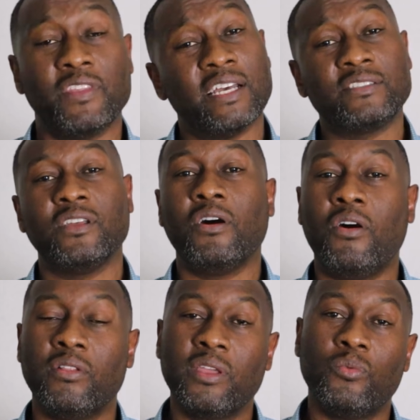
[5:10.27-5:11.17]
That's the
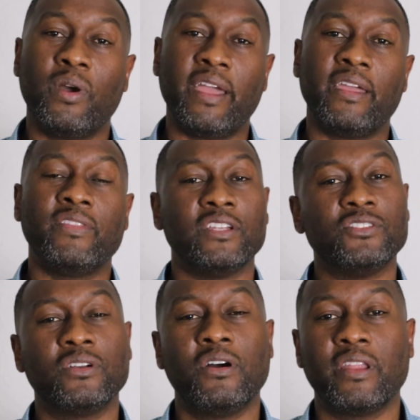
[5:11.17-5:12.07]
only way that
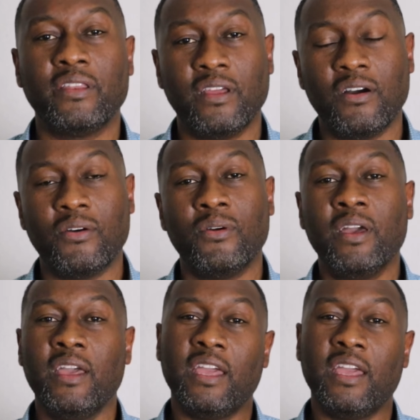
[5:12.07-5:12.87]
you're going to know